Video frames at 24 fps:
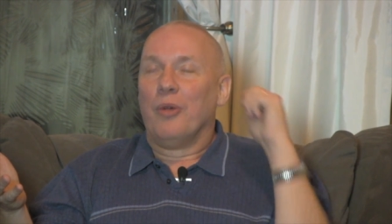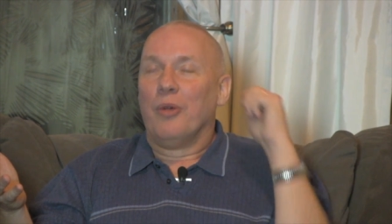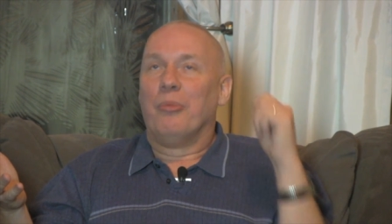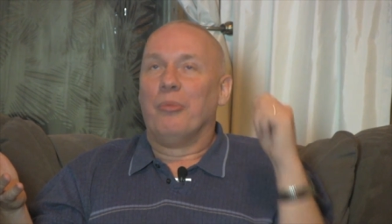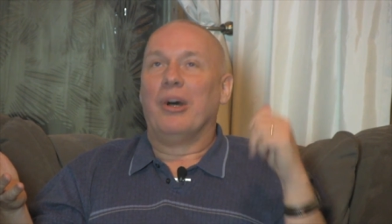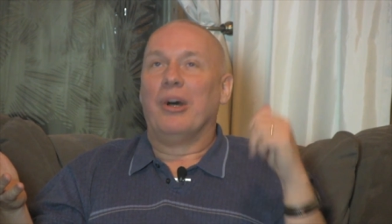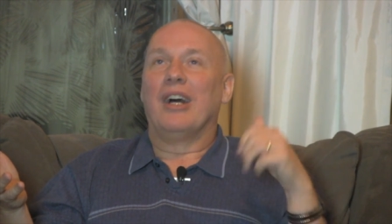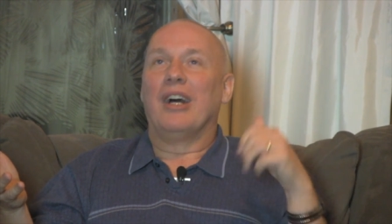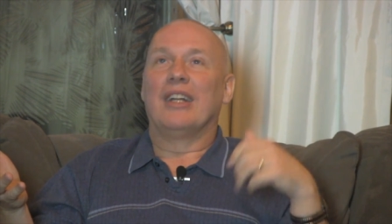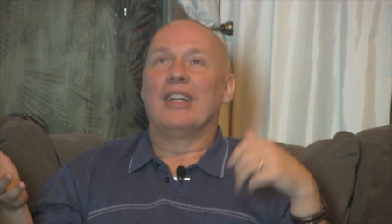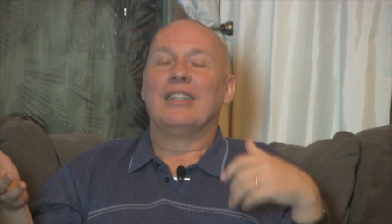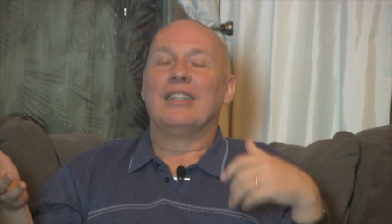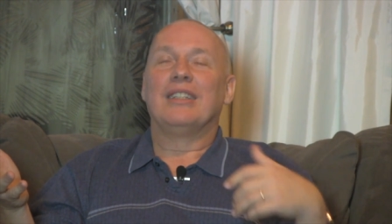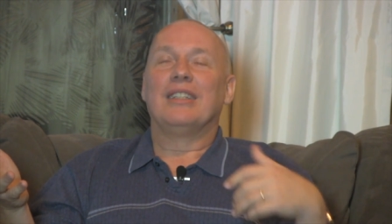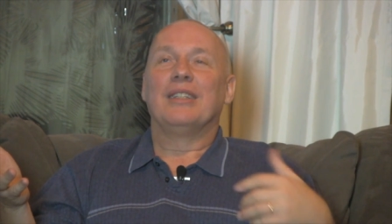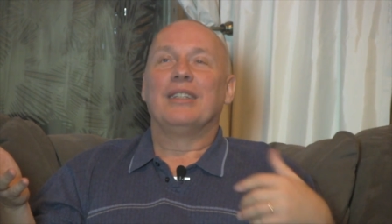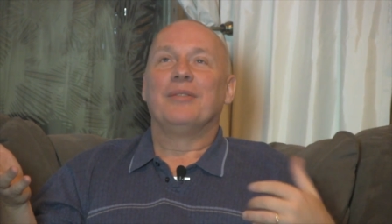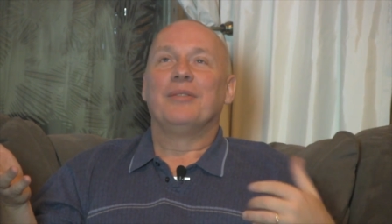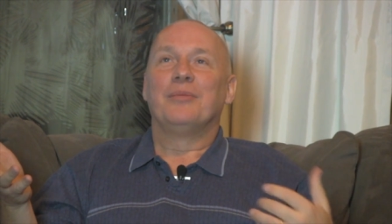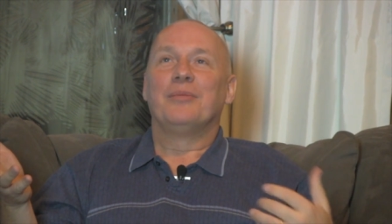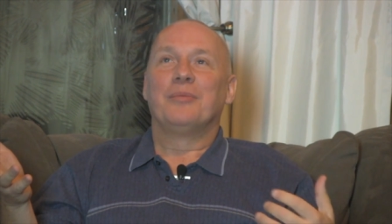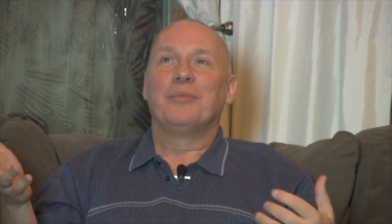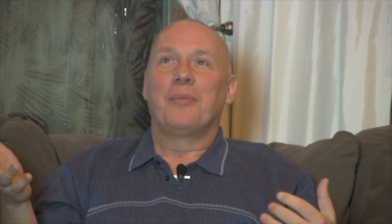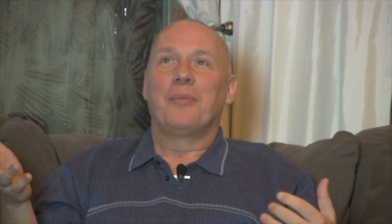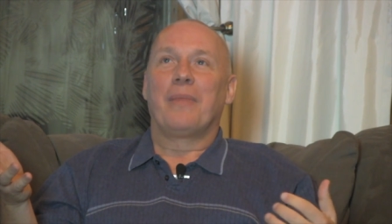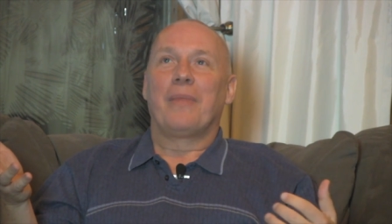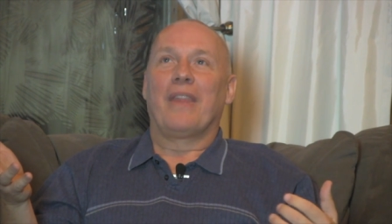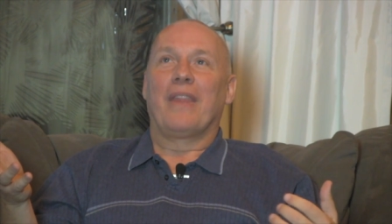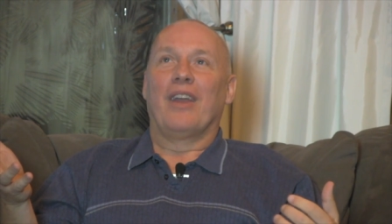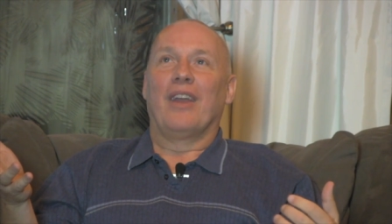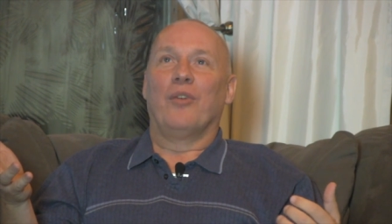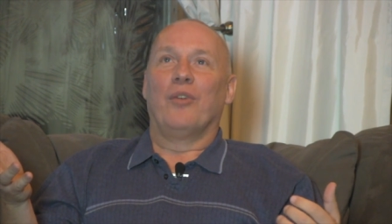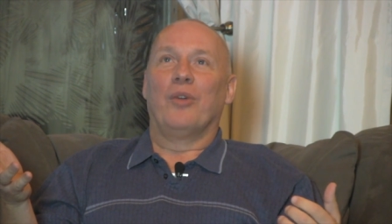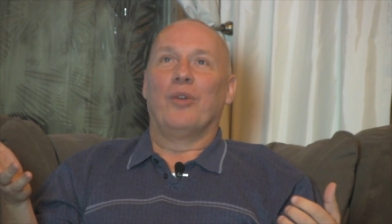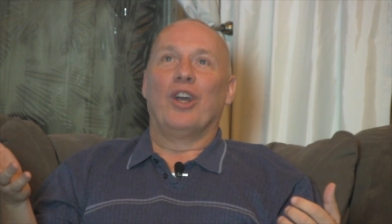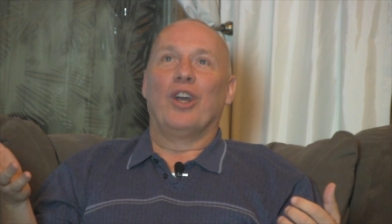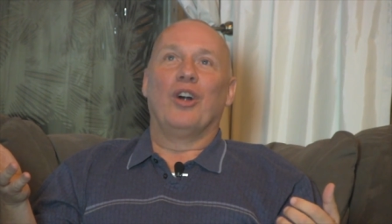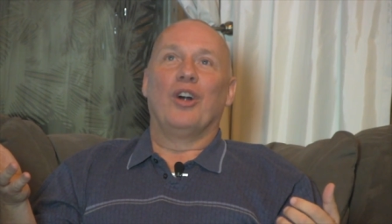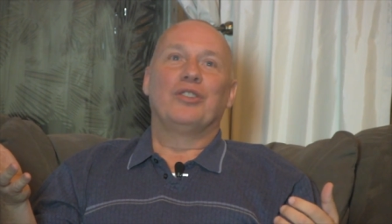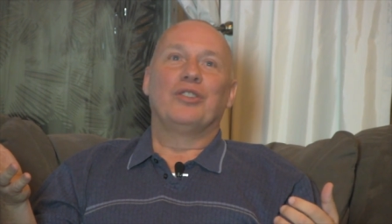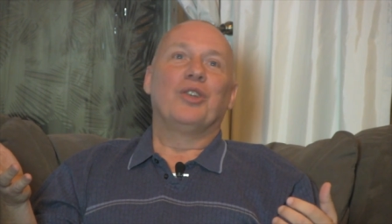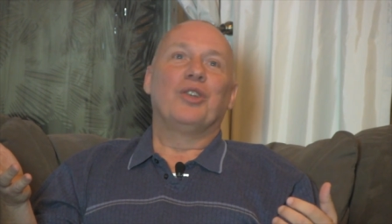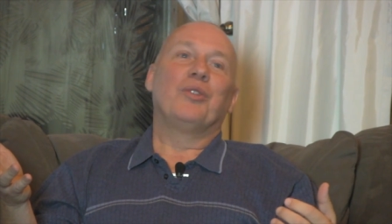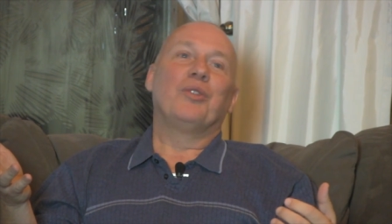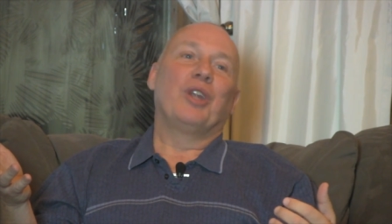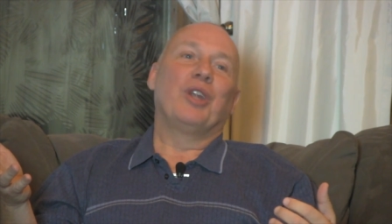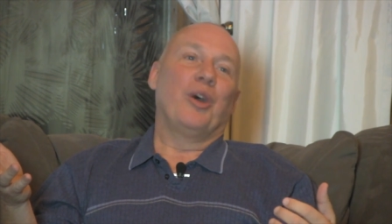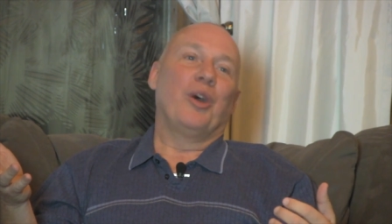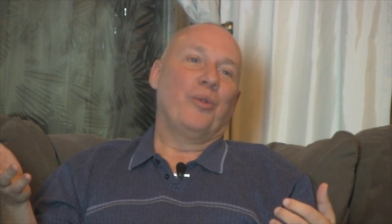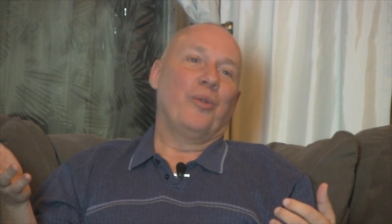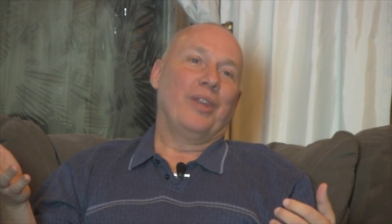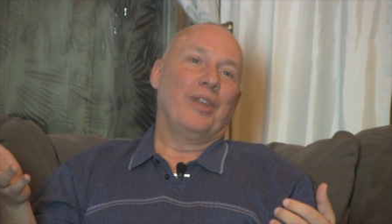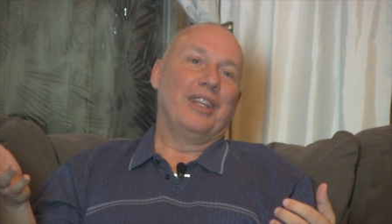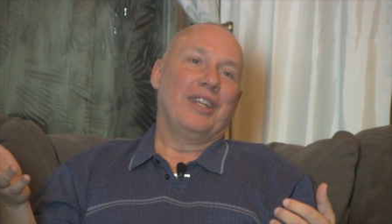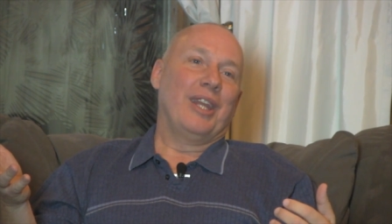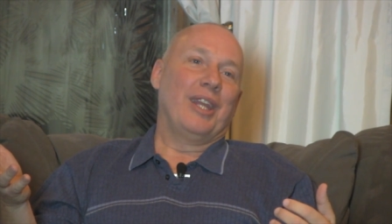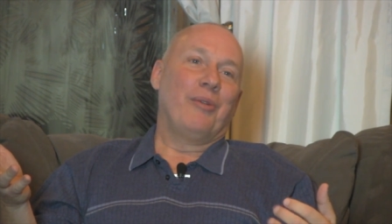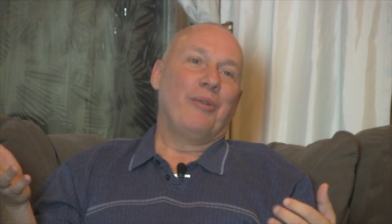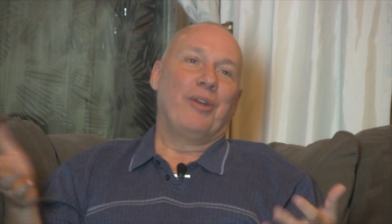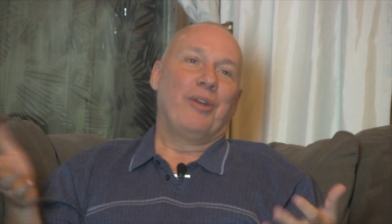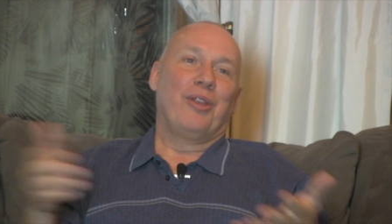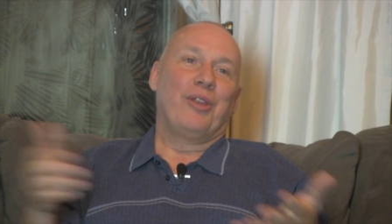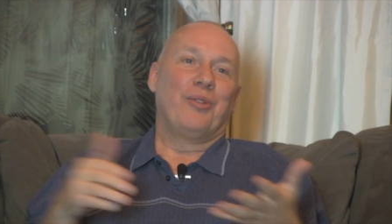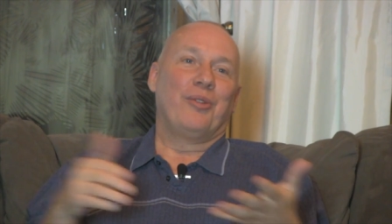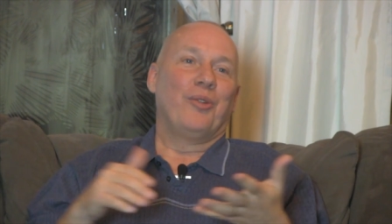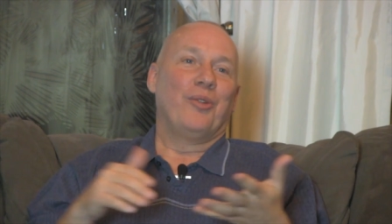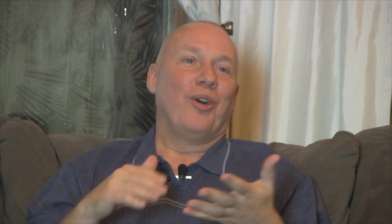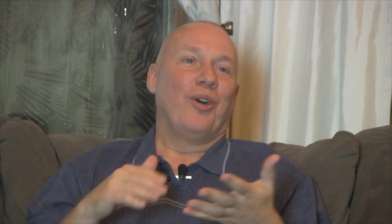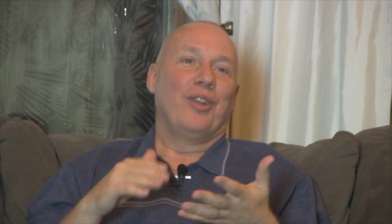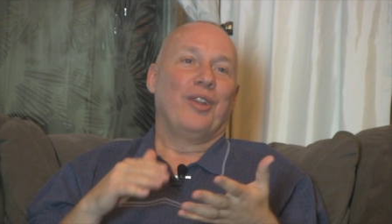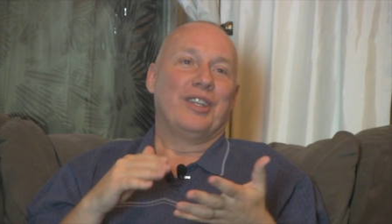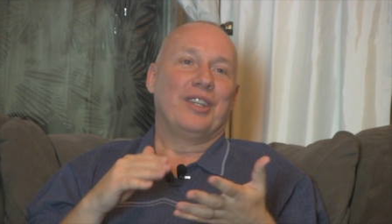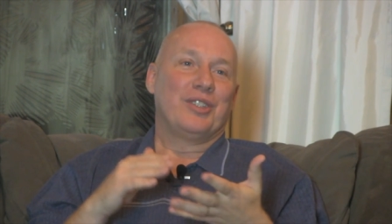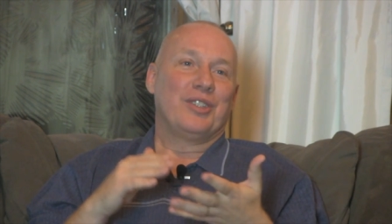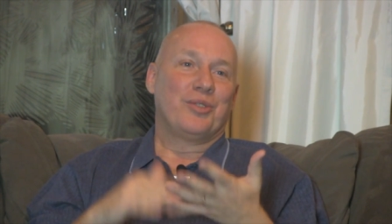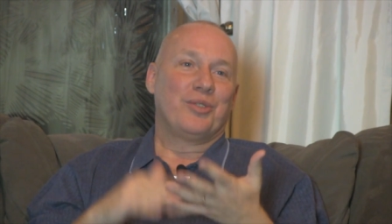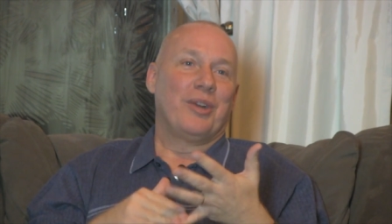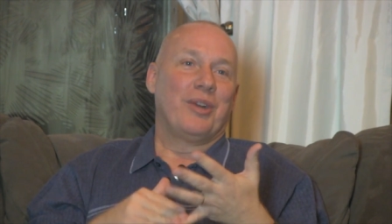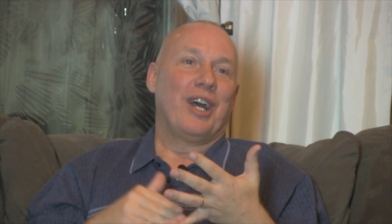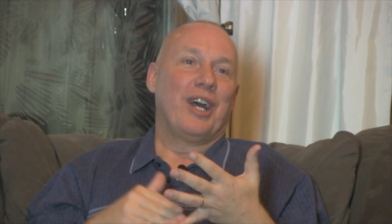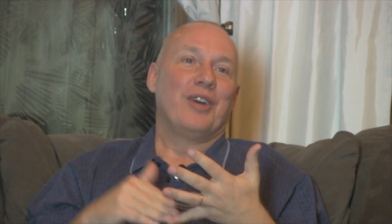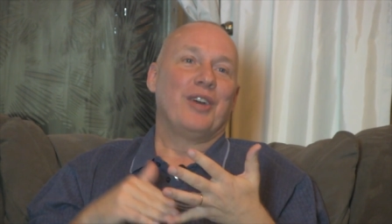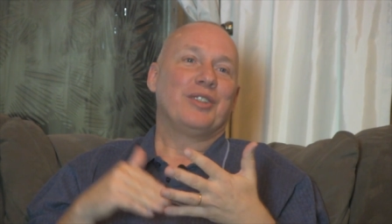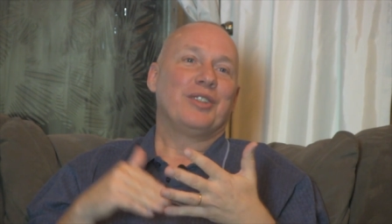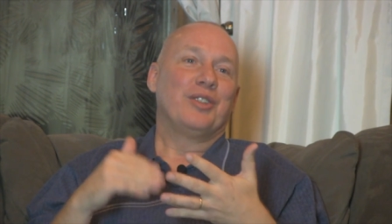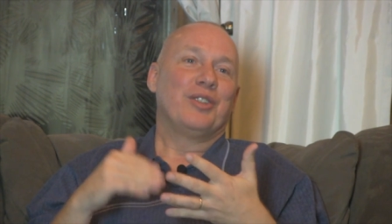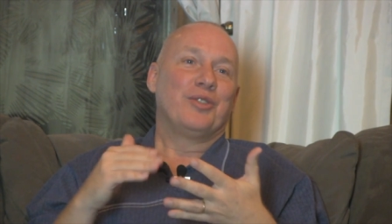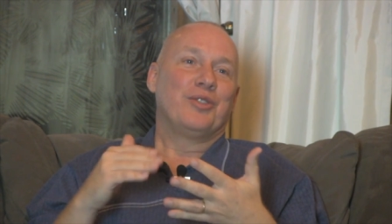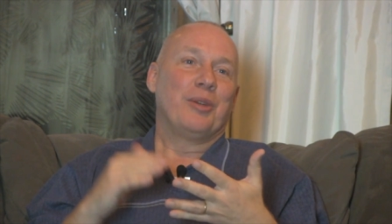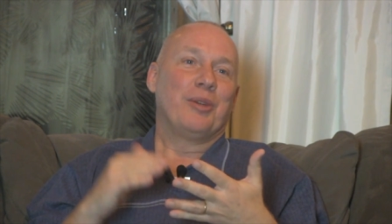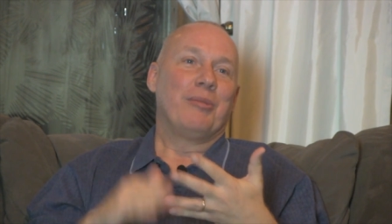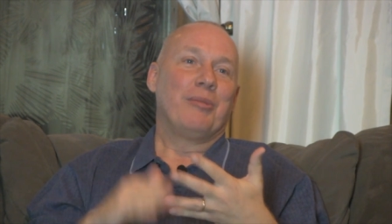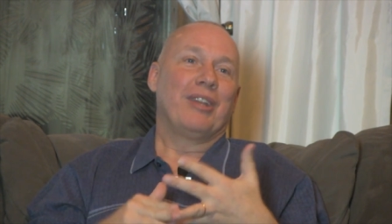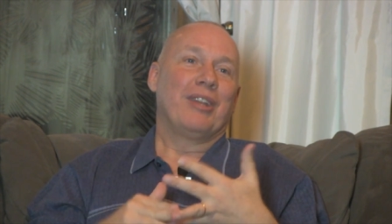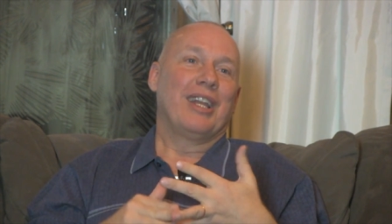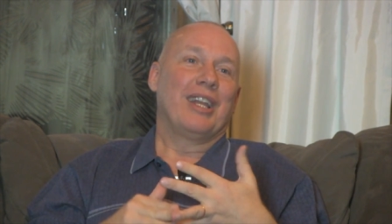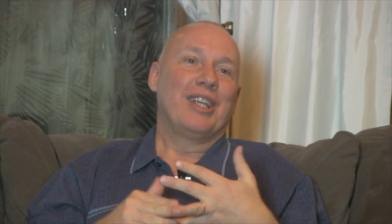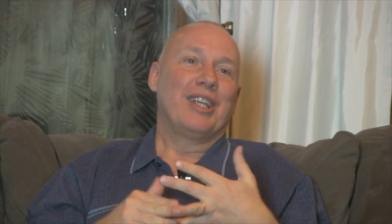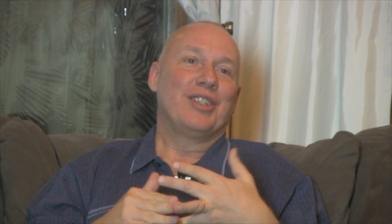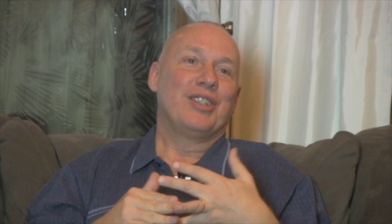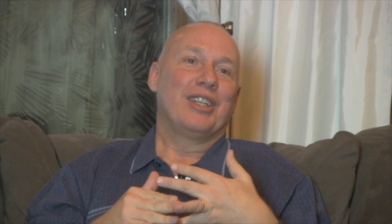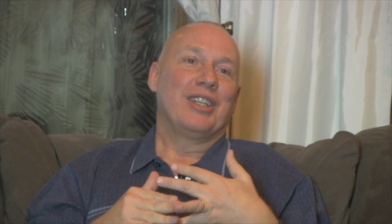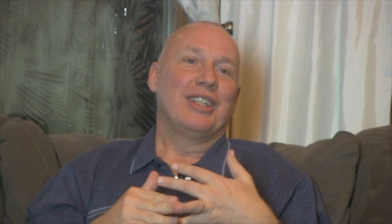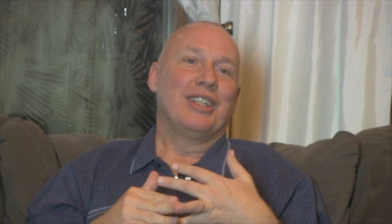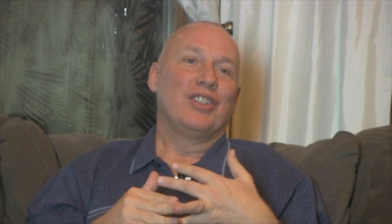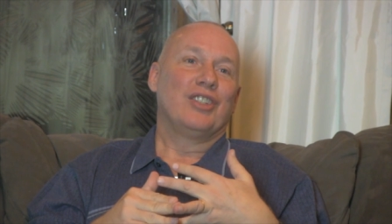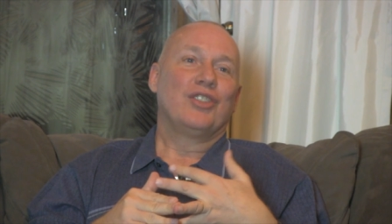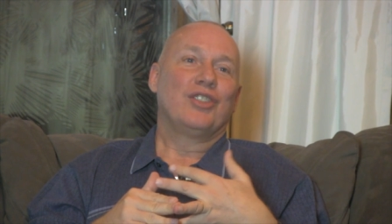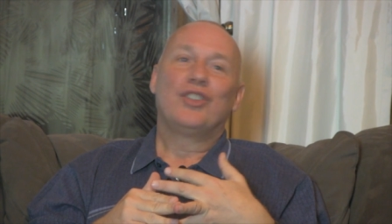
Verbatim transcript: But we also know that they went through all these trials and tribulations,